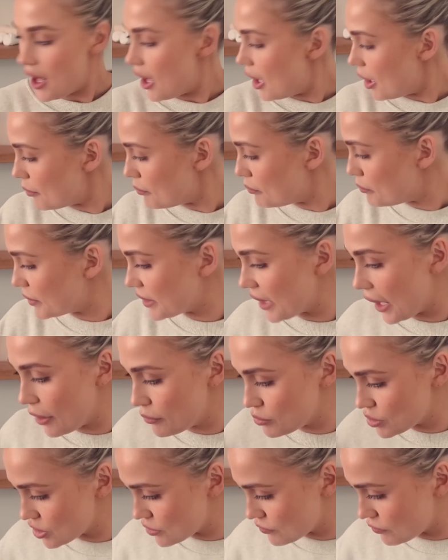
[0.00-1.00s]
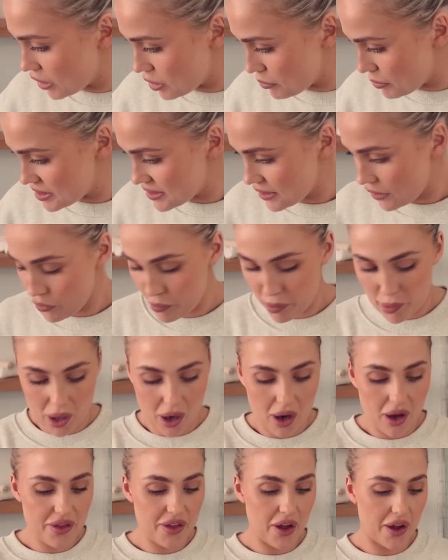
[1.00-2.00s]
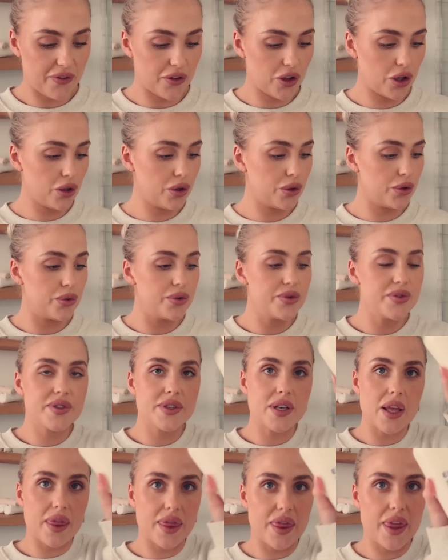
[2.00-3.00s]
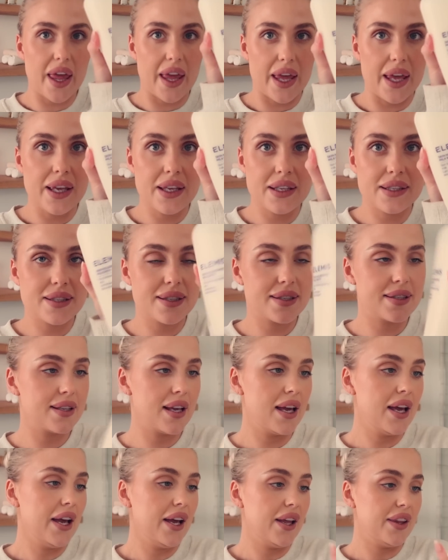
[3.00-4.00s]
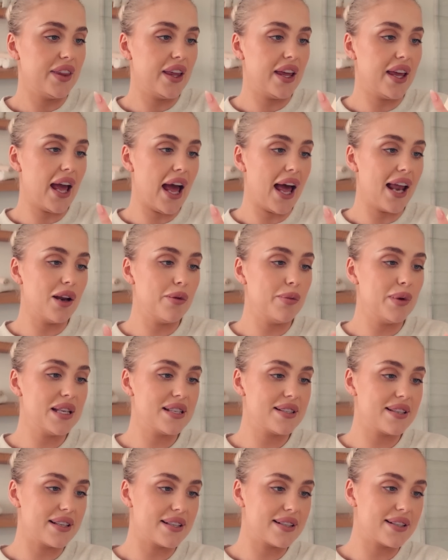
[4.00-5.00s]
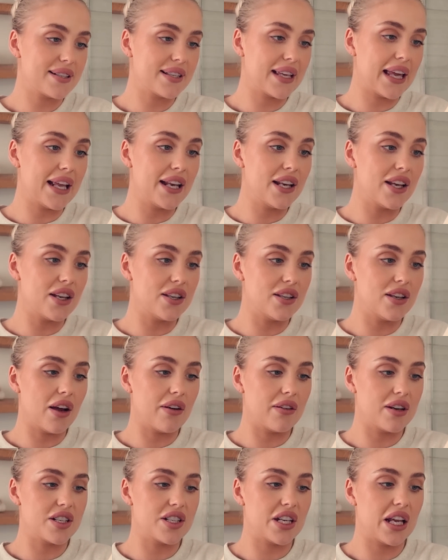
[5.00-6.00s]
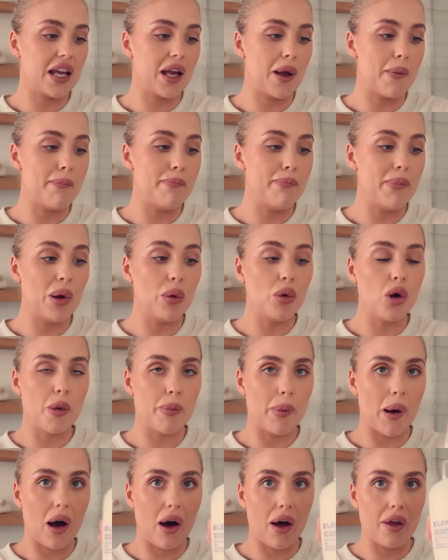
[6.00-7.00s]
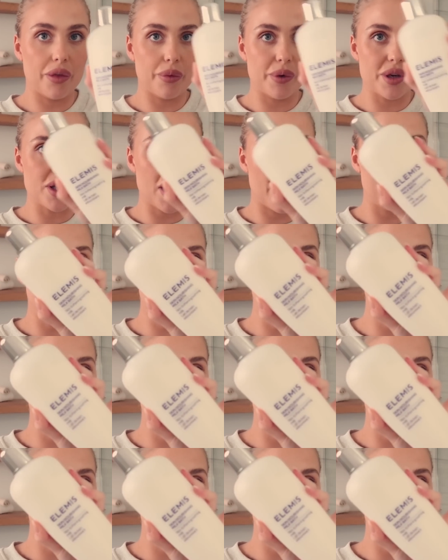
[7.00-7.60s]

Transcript: Um, but yeah, I'm just running myself a bath. I've used this, the Elemis Skin Nourishing Milk Bath, which I've